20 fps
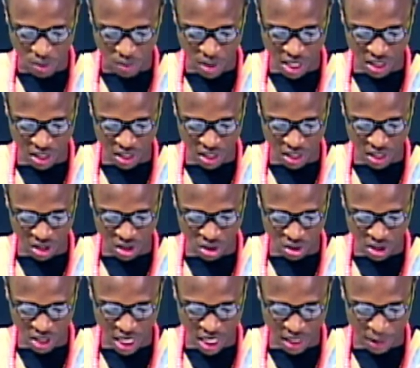where do
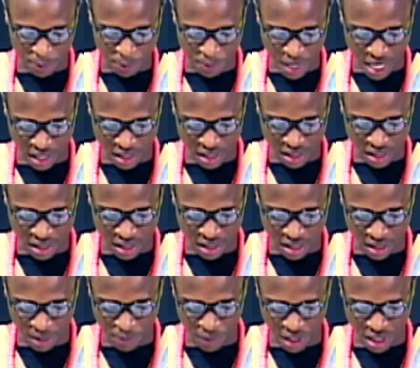you expect
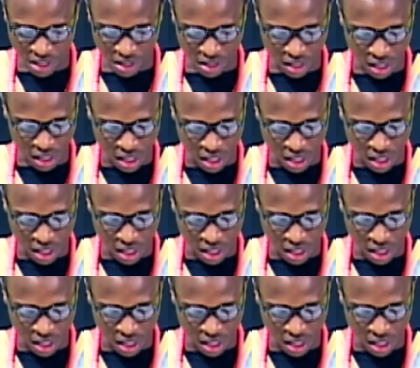this picking?